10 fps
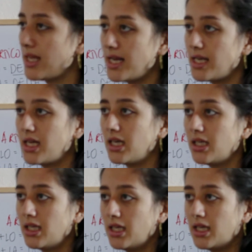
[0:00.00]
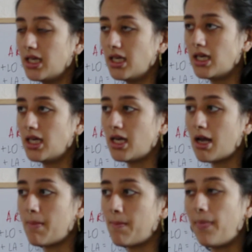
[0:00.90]
del
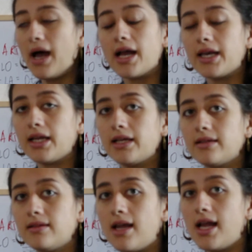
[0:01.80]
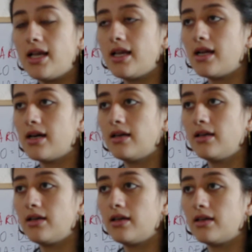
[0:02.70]
pane, del
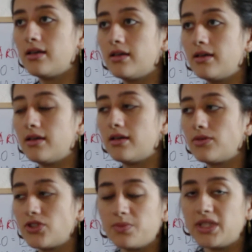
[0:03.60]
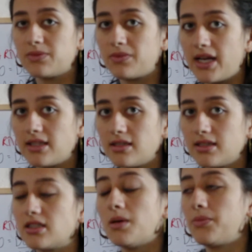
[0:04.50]
which means bread,
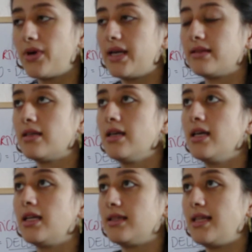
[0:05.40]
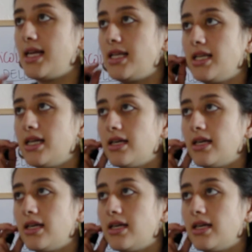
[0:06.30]
some bread, del